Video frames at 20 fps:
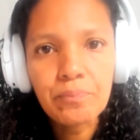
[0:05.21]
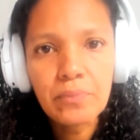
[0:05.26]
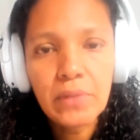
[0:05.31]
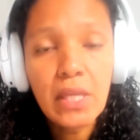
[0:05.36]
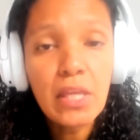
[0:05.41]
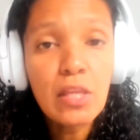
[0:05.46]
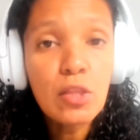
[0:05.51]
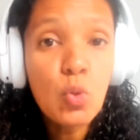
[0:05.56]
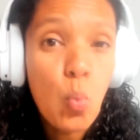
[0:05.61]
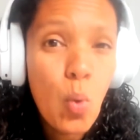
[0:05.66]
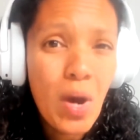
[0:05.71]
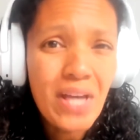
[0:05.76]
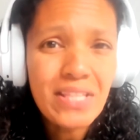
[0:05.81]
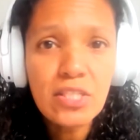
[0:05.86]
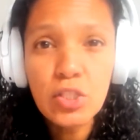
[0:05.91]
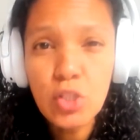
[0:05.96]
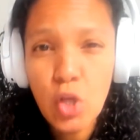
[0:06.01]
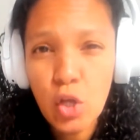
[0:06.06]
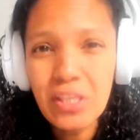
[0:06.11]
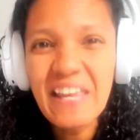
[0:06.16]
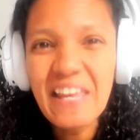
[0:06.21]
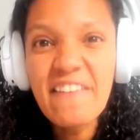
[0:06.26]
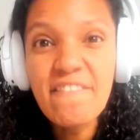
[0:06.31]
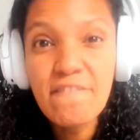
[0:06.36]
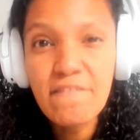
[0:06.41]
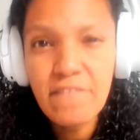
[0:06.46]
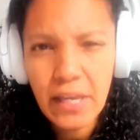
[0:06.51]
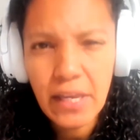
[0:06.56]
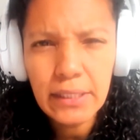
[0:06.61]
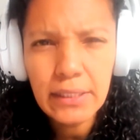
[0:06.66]
it was not
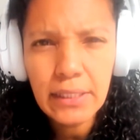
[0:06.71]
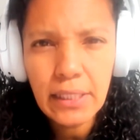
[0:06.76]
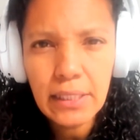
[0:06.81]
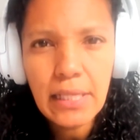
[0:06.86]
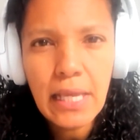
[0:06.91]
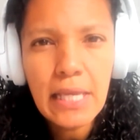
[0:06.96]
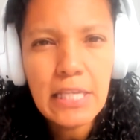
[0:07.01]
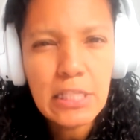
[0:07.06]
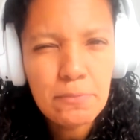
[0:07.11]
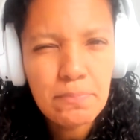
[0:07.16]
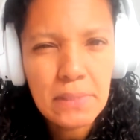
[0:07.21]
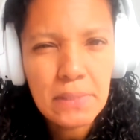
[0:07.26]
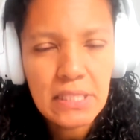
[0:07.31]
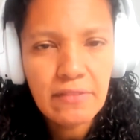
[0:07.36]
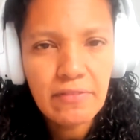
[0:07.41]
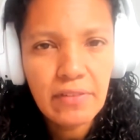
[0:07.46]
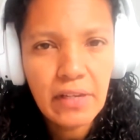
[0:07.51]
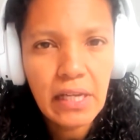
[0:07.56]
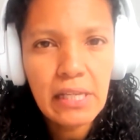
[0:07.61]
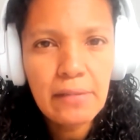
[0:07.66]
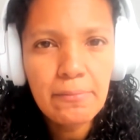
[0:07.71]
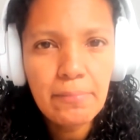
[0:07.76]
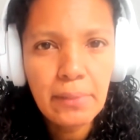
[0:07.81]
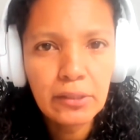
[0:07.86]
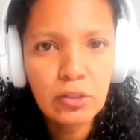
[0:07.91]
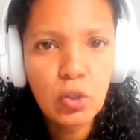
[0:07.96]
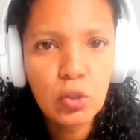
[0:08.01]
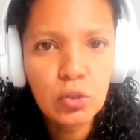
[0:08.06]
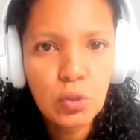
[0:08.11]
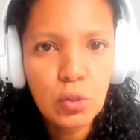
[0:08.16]
invented specifically by
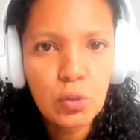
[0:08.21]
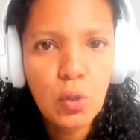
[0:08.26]
Dr.